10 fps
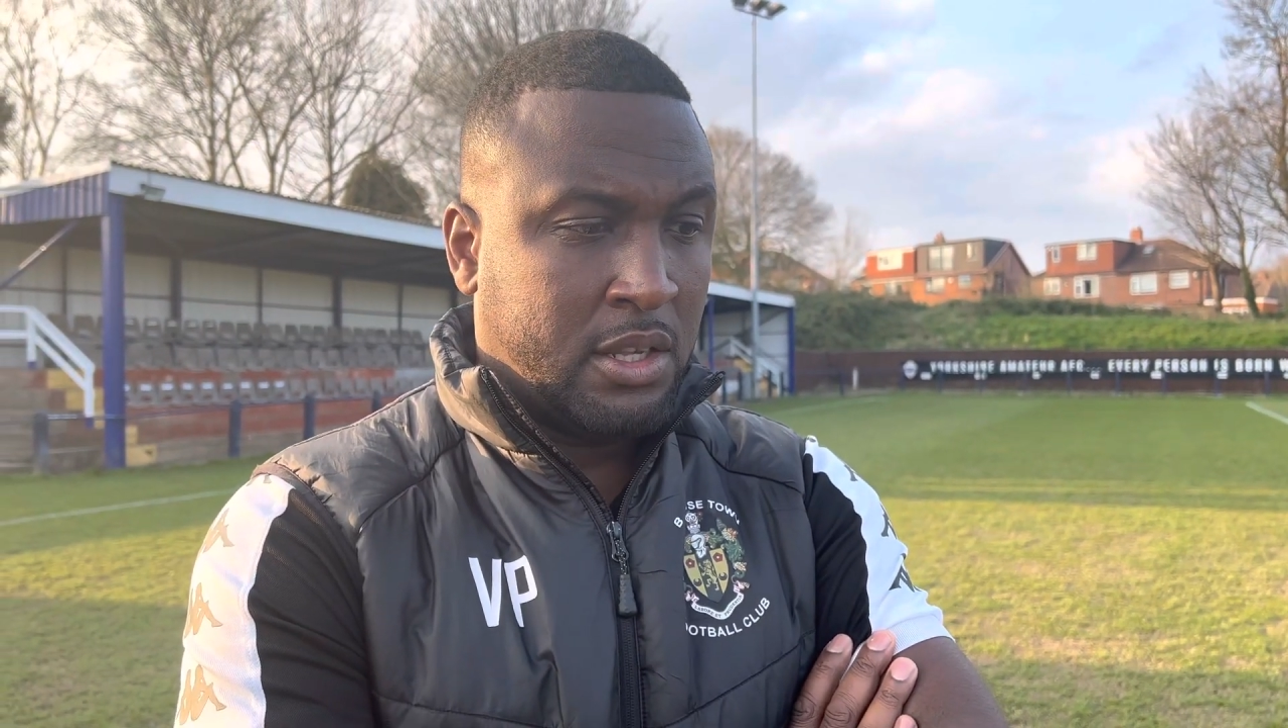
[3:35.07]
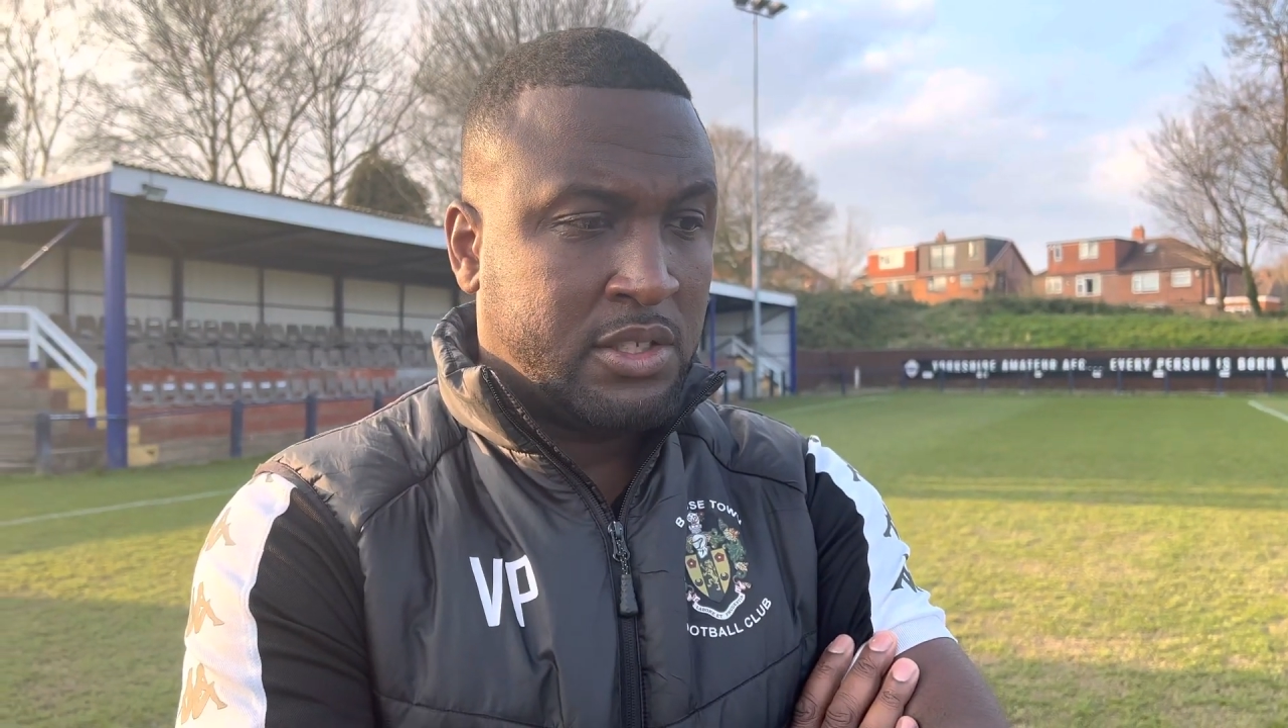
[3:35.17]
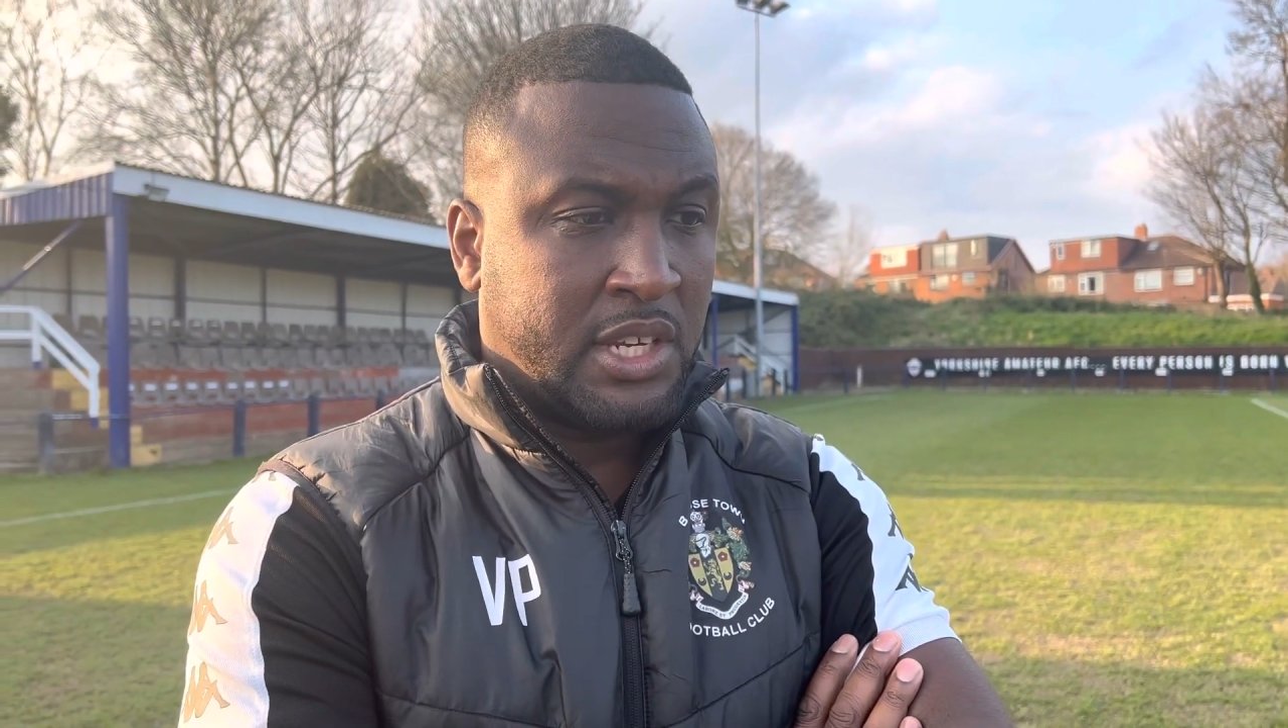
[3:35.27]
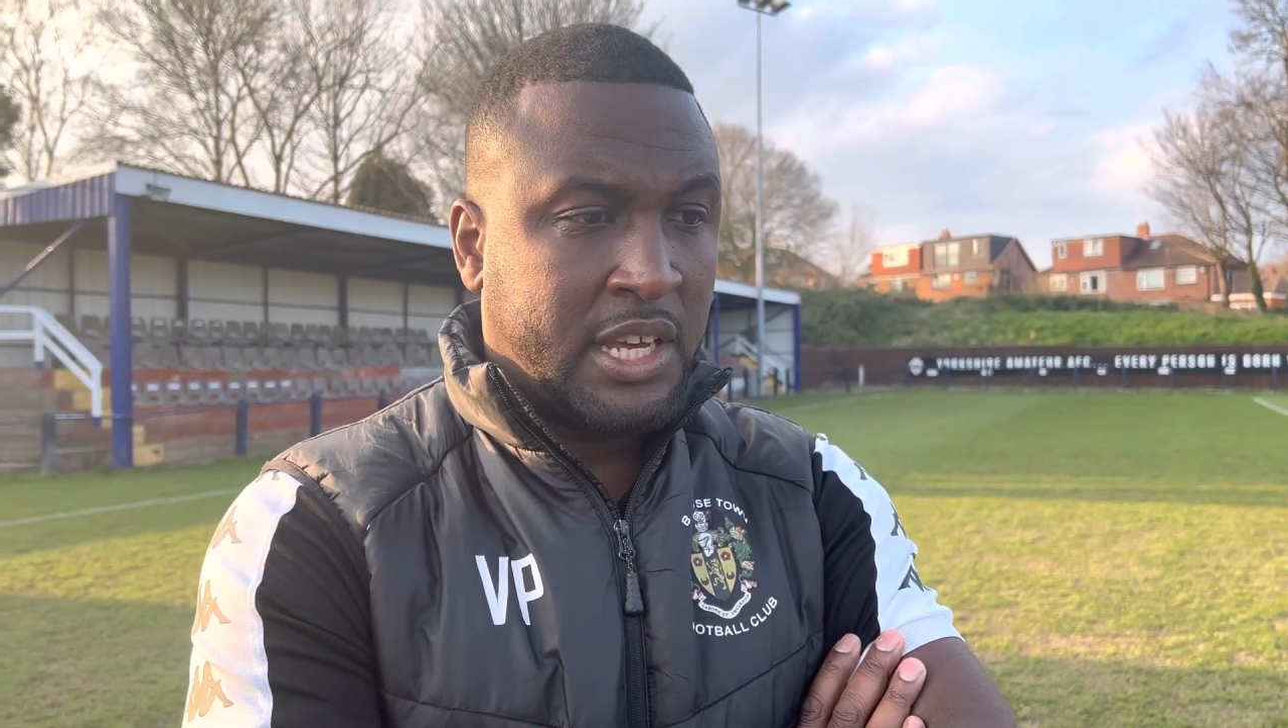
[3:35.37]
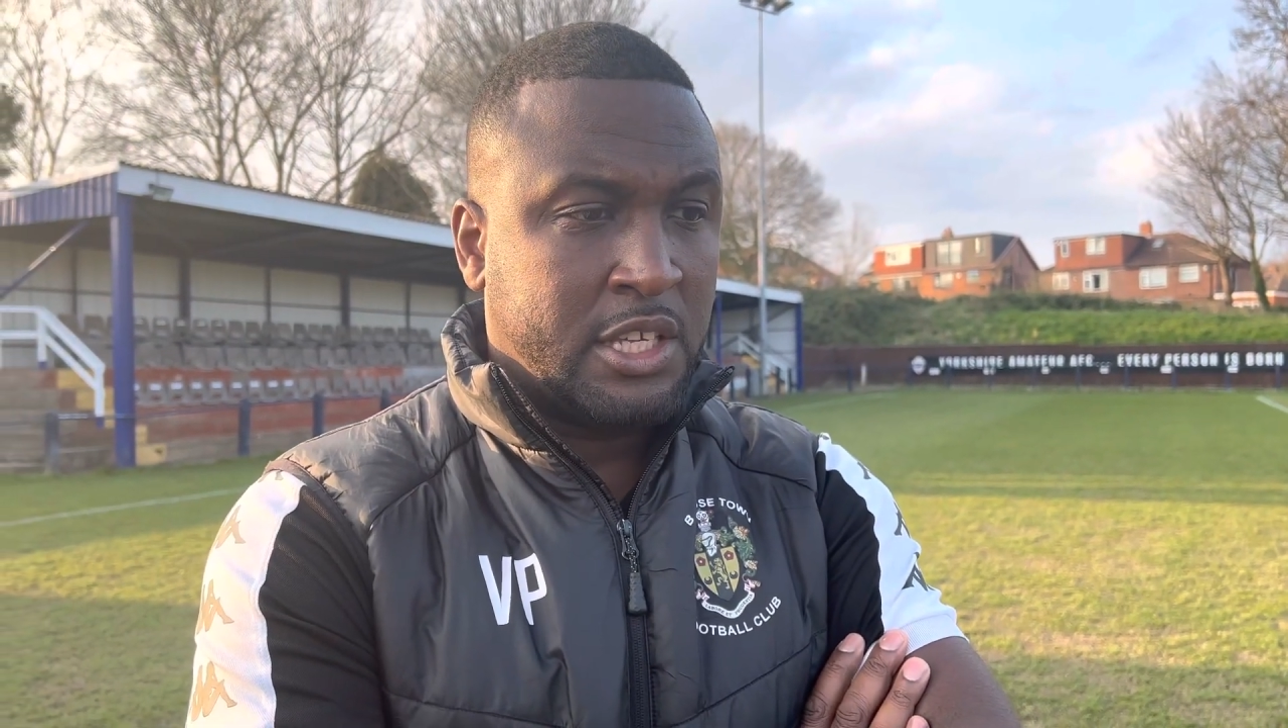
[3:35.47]

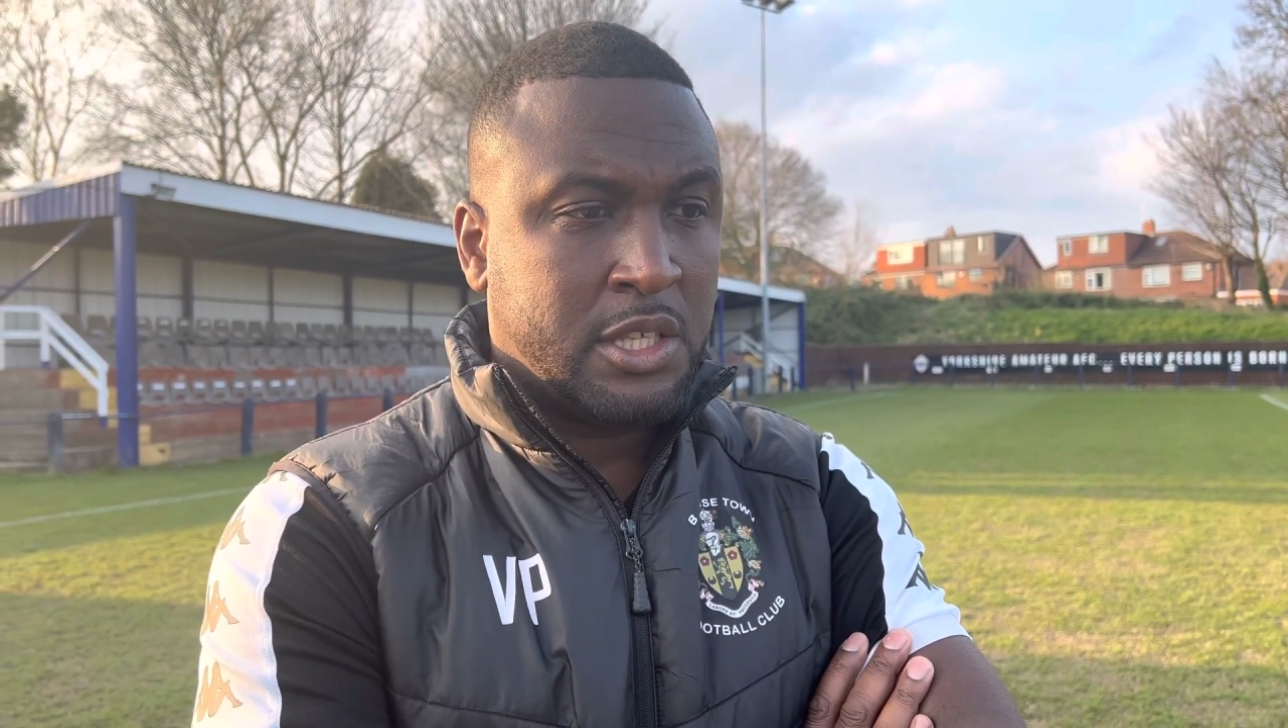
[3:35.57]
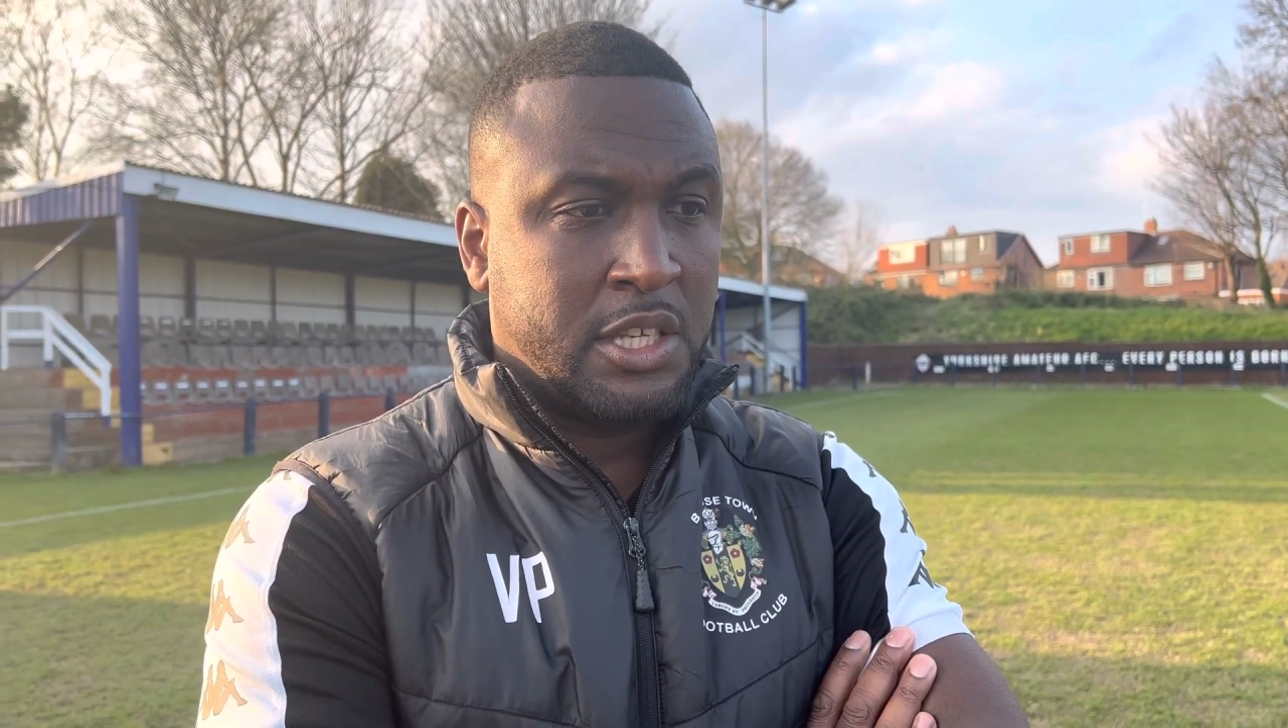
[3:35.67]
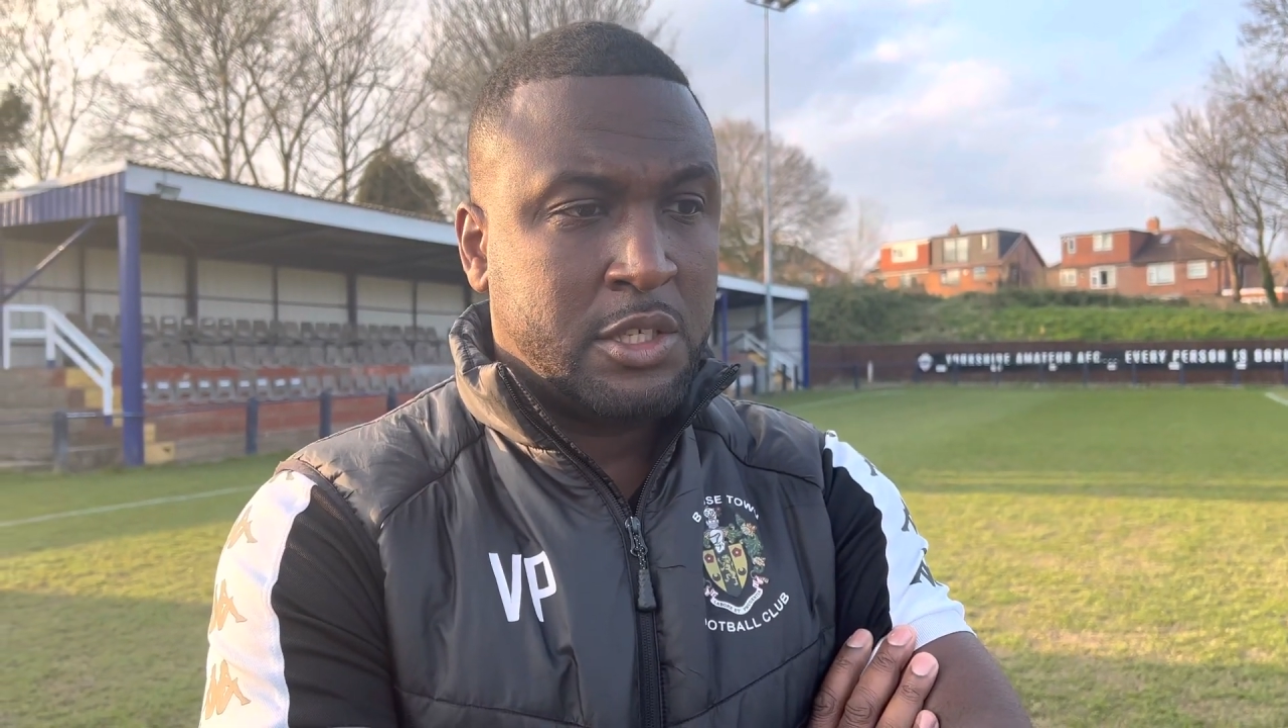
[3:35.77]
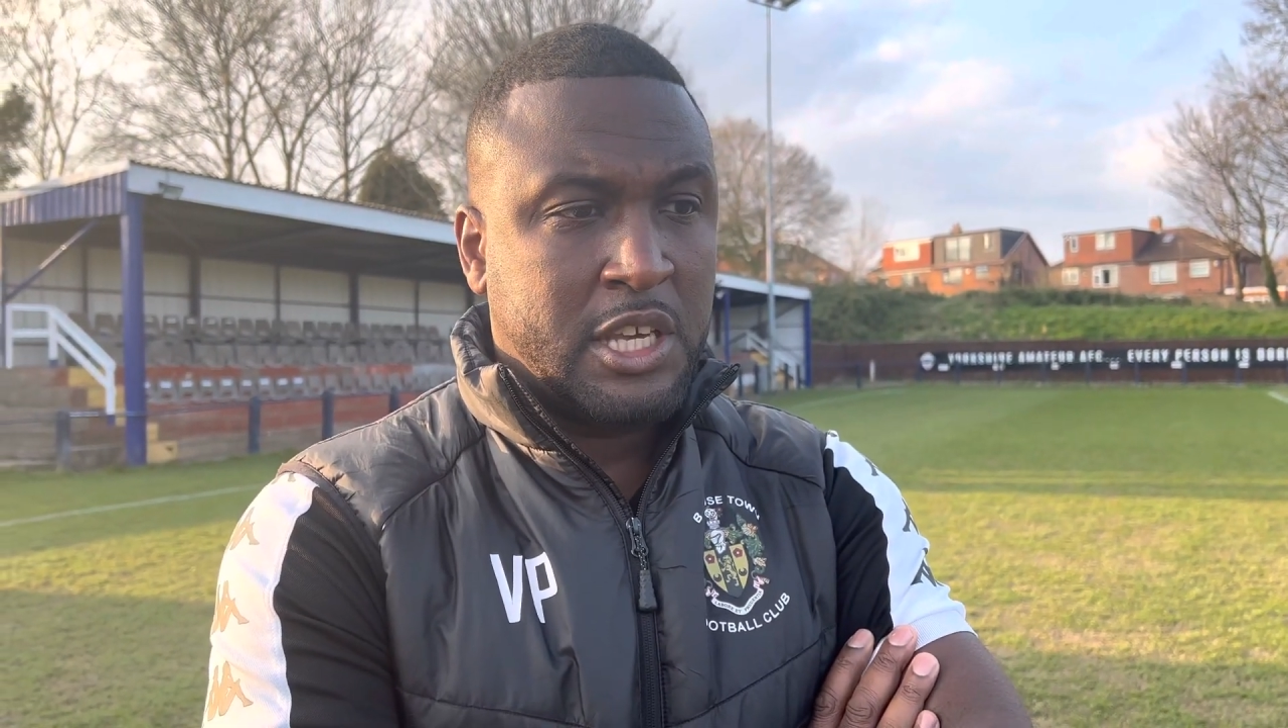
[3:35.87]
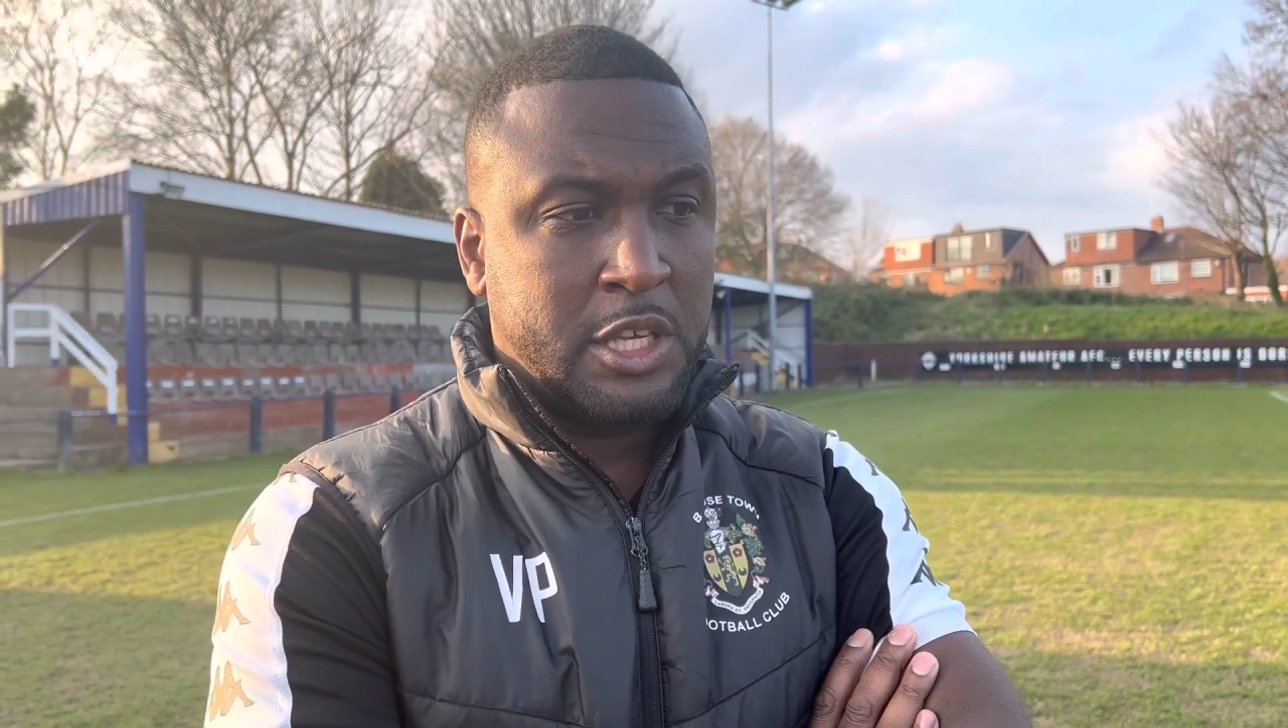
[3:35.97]
today he's